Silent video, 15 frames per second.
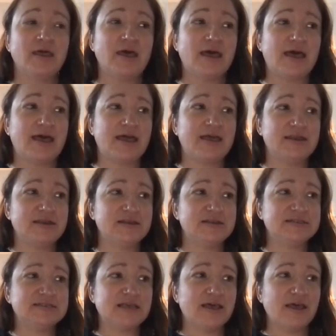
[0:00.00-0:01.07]
and
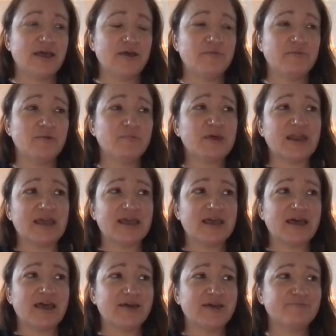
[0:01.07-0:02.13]
um, but i
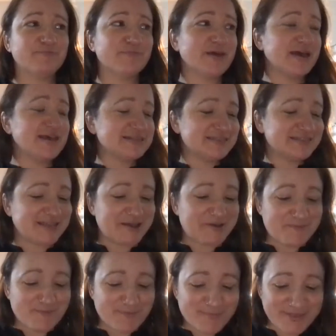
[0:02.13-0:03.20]
i as
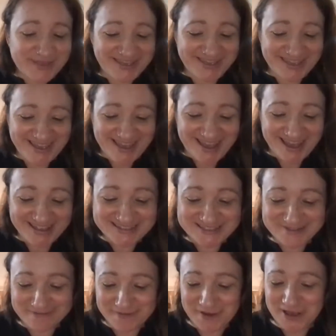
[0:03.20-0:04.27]
um as
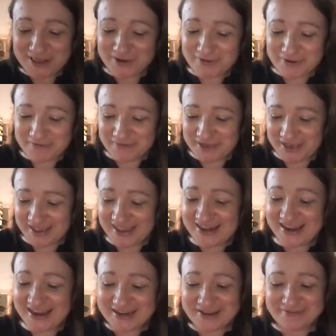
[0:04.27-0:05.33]
the father of a
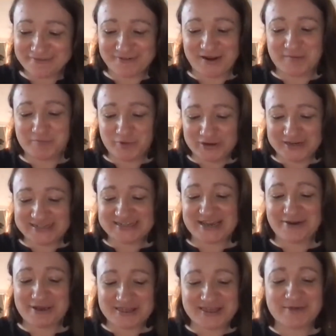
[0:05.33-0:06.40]
canadian friend pointed
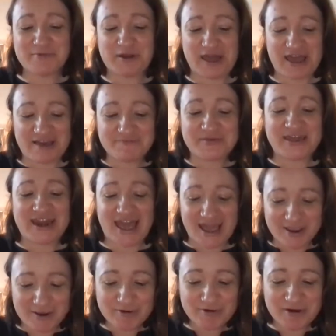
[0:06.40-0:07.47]
out i think when i have been
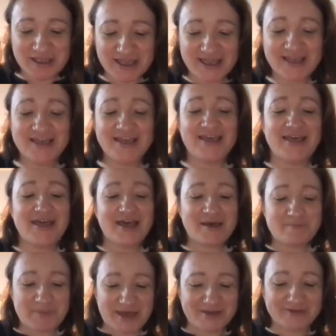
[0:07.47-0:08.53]
angry mm.
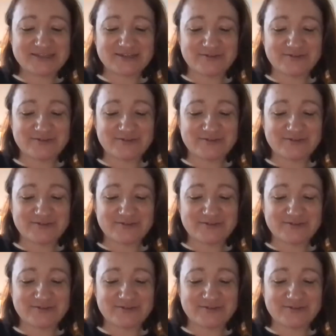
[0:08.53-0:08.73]
about